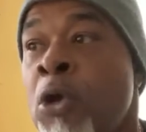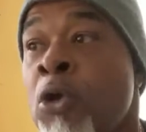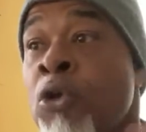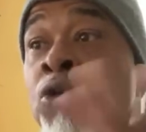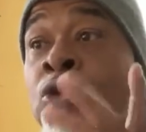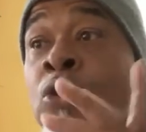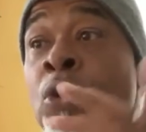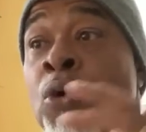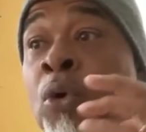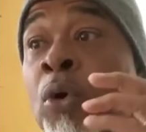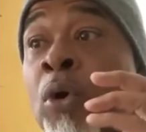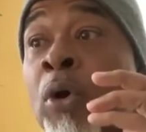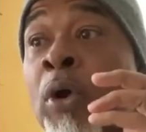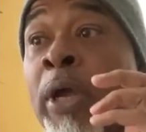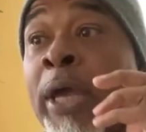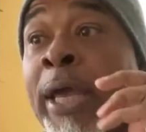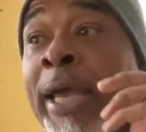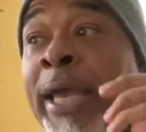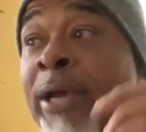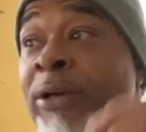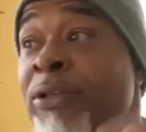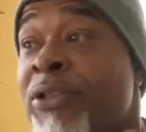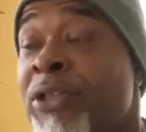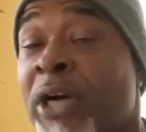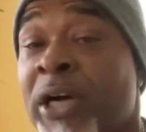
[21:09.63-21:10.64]
So
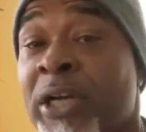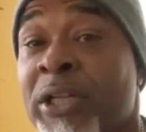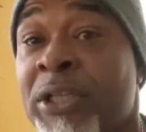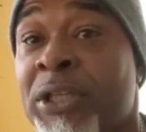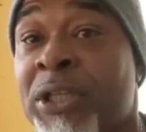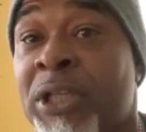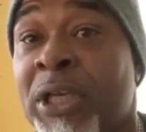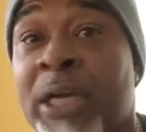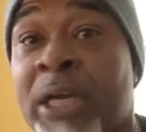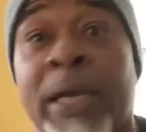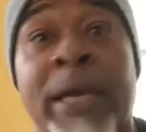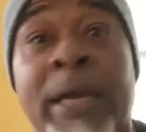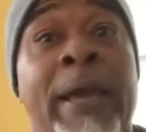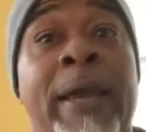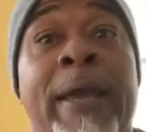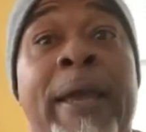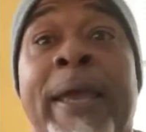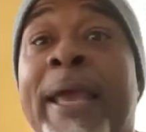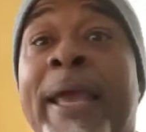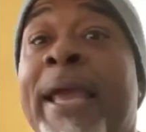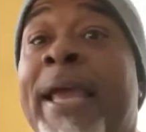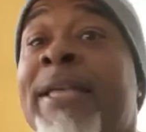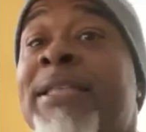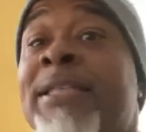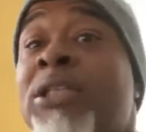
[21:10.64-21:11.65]
here's the other thing.
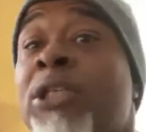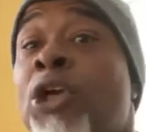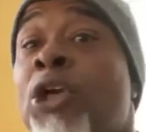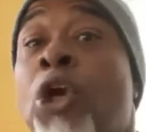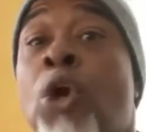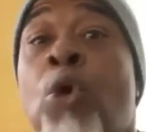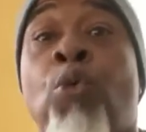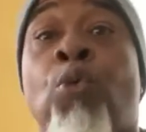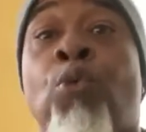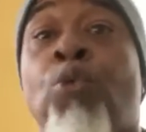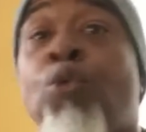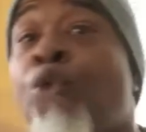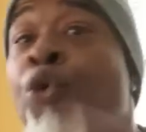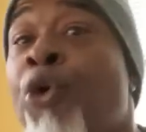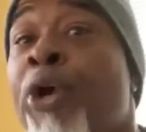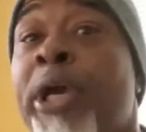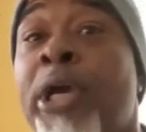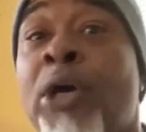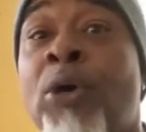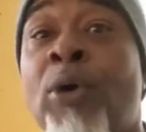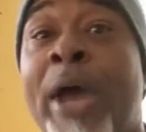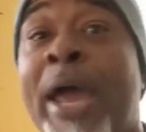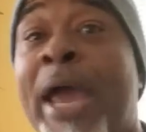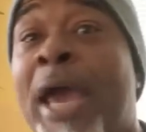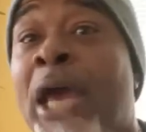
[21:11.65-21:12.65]
It's
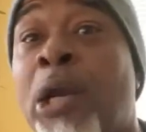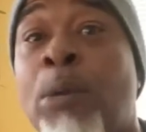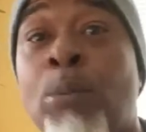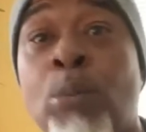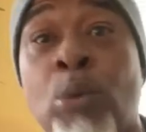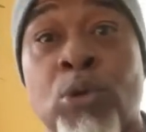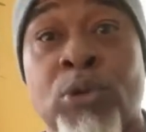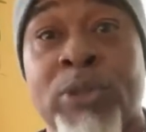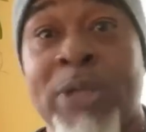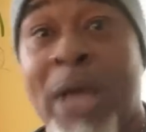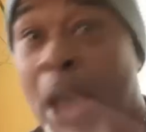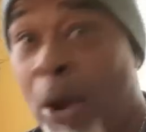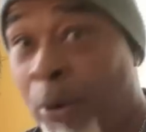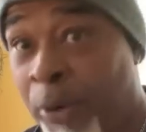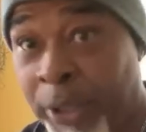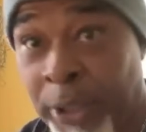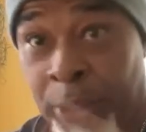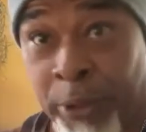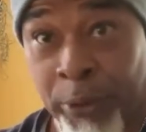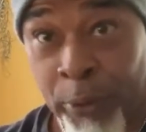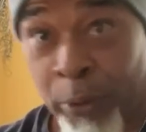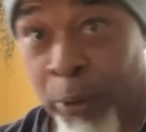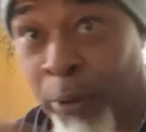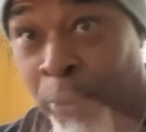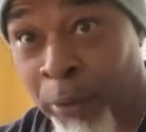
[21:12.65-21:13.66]
real animals out
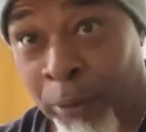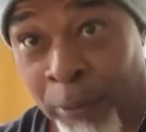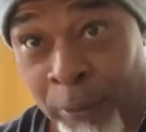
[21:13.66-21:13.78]
here.